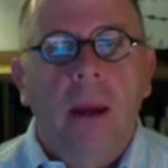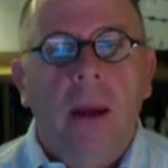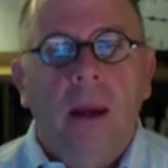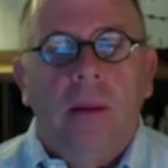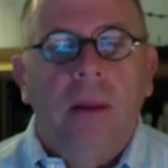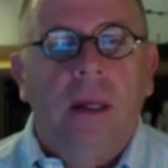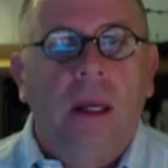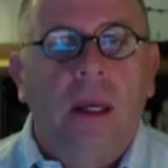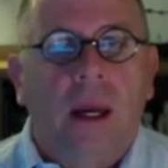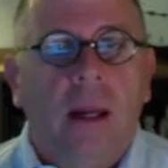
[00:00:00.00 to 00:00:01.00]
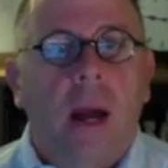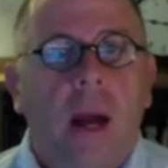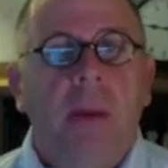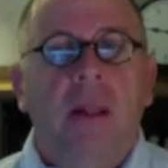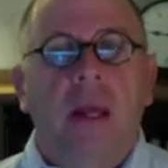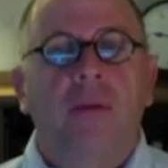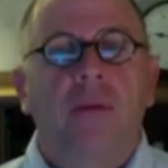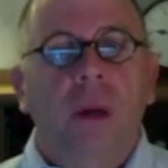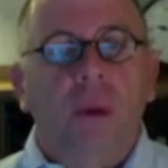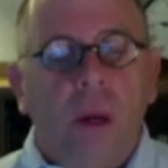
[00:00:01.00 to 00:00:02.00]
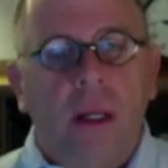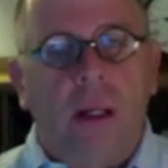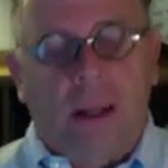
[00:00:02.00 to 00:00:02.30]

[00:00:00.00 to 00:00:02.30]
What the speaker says: the copy that they've rewritten.